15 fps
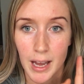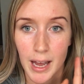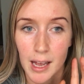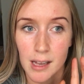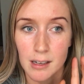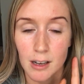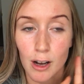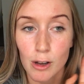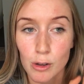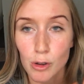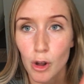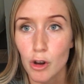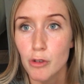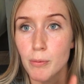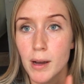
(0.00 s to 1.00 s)
and a
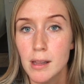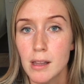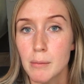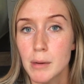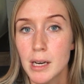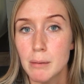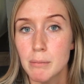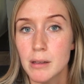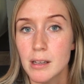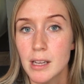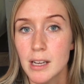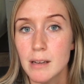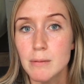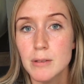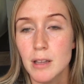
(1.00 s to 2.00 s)
lot of my limiting
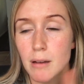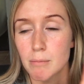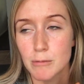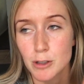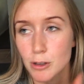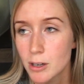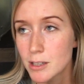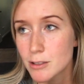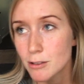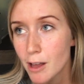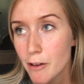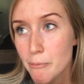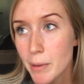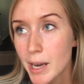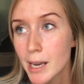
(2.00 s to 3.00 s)
beliefs, I'm sure I still
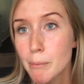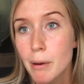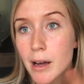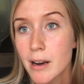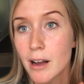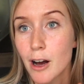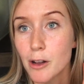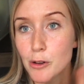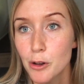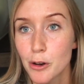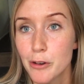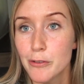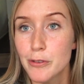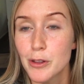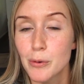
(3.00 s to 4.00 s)
have many, but a
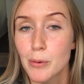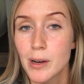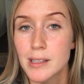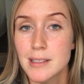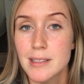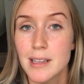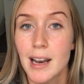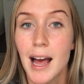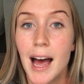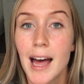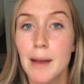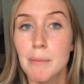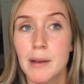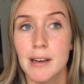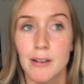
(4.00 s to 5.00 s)
lot of the ones that
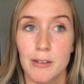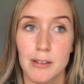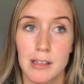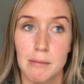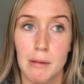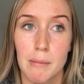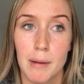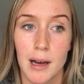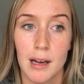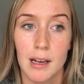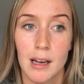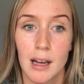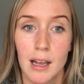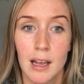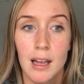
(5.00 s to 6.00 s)
had been holding me
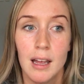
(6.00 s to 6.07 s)
back